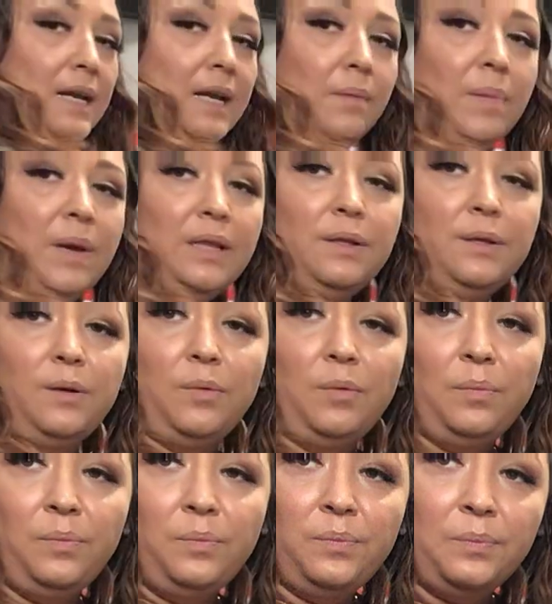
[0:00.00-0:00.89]
take my little
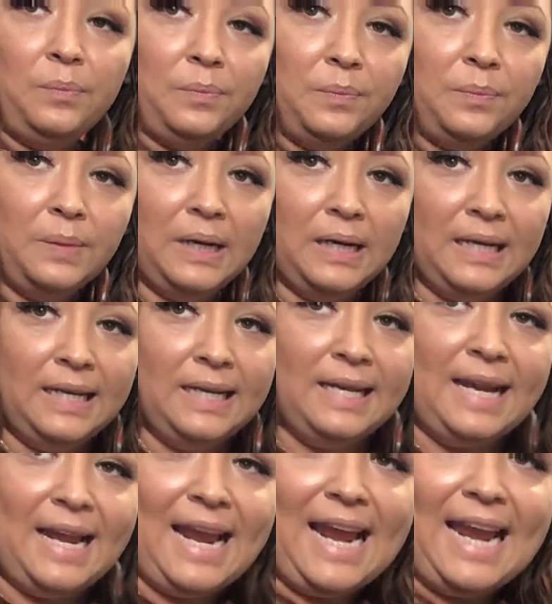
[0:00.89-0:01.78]

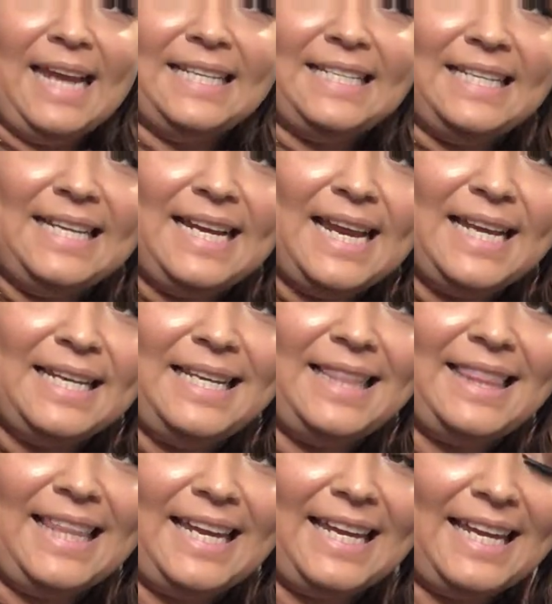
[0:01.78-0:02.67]
handy dandy
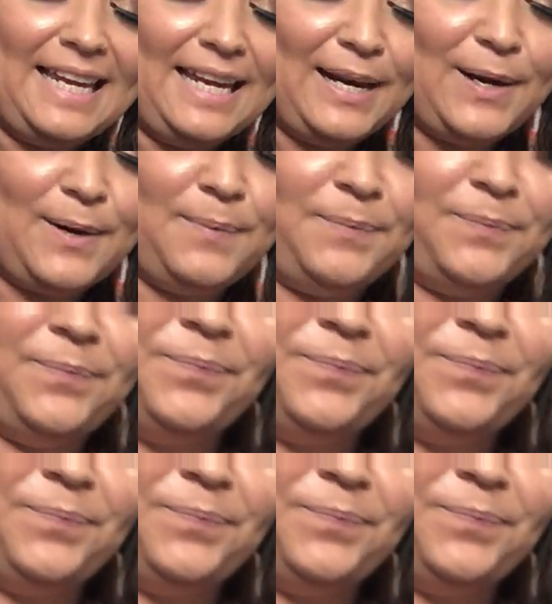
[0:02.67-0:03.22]
thing here,